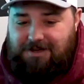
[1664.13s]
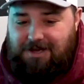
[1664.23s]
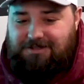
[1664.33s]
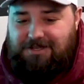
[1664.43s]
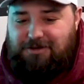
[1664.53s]

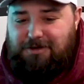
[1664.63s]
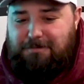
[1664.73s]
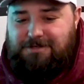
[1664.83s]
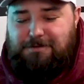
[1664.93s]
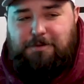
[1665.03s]
I'll take
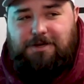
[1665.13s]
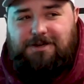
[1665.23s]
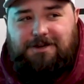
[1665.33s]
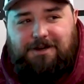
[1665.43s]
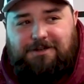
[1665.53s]
UW
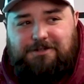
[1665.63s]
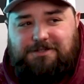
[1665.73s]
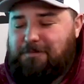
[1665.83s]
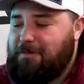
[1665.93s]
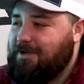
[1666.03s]
Superior.
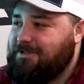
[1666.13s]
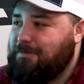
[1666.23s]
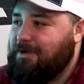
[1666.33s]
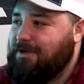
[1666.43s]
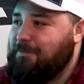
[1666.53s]
I've been to
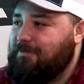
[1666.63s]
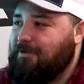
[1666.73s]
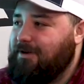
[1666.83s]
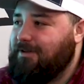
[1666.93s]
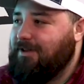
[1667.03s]
Superior
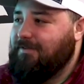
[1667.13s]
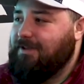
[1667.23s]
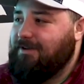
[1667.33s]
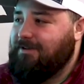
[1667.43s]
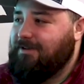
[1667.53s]
before. Love it.
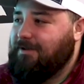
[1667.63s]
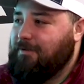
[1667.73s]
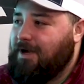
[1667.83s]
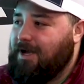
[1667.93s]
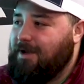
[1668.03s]

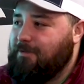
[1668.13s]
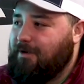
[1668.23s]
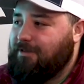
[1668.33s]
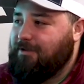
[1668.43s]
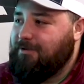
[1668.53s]
High up
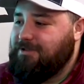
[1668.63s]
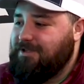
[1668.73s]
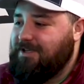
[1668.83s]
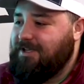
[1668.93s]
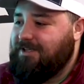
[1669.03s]
north, closest
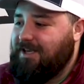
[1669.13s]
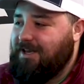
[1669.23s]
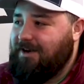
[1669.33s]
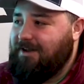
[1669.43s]
you can get to Canada.